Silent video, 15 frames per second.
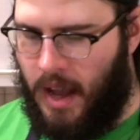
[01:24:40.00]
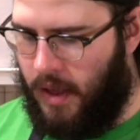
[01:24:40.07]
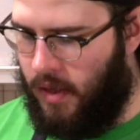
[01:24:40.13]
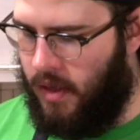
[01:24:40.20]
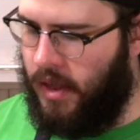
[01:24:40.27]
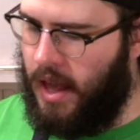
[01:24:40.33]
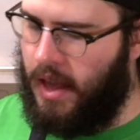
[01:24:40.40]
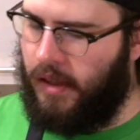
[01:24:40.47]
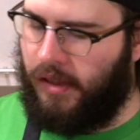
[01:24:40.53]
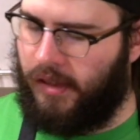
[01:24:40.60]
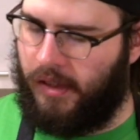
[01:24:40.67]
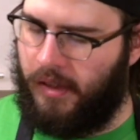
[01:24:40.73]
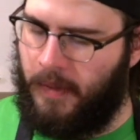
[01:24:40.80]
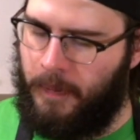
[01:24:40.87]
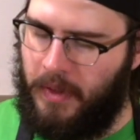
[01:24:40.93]
And
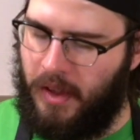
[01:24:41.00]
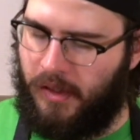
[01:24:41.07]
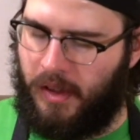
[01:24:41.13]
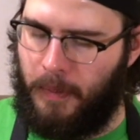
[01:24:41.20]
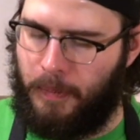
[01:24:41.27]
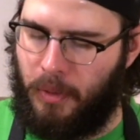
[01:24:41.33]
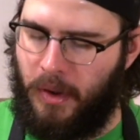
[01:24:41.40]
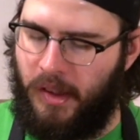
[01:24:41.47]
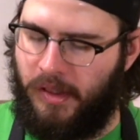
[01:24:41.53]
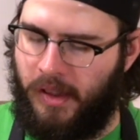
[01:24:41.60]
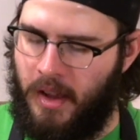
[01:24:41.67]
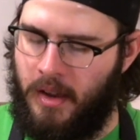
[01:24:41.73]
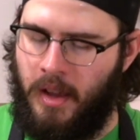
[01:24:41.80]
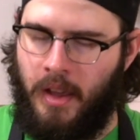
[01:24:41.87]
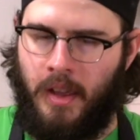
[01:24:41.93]
this is Capri
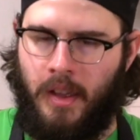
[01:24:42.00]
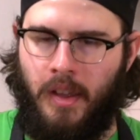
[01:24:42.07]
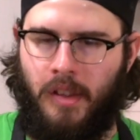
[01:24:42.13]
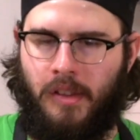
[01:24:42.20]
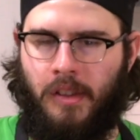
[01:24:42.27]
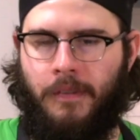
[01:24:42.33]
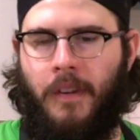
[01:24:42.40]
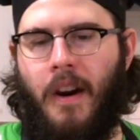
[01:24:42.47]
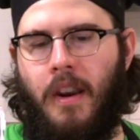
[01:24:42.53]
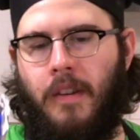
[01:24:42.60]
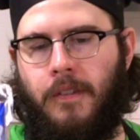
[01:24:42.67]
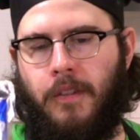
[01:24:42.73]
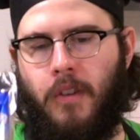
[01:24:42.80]
Sun Safari